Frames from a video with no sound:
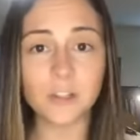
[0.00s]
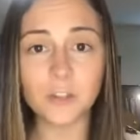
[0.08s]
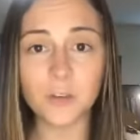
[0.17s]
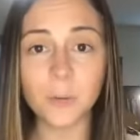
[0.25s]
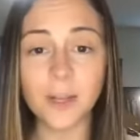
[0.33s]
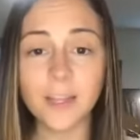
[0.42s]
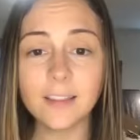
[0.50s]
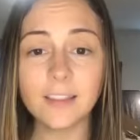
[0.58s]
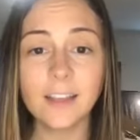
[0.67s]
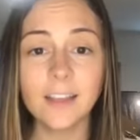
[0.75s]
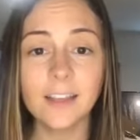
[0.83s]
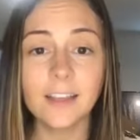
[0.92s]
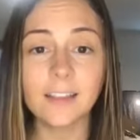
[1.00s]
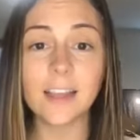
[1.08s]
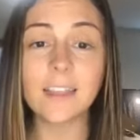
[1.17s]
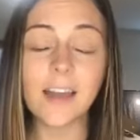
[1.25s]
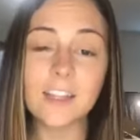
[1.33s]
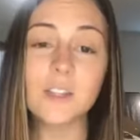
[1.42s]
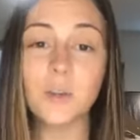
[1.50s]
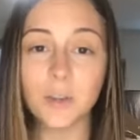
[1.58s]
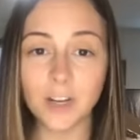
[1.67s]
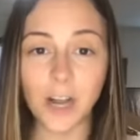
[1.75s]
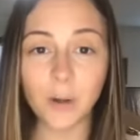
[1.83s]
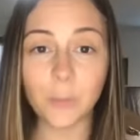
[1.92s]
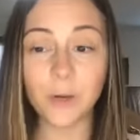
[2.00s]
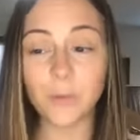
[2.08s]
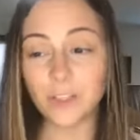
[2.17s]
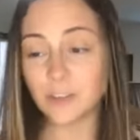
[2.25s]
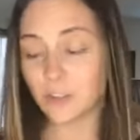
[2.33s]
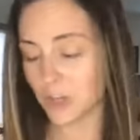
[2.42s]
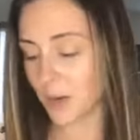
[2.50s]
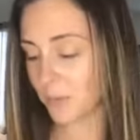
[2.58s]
do with. Like that's who you're helping when you shop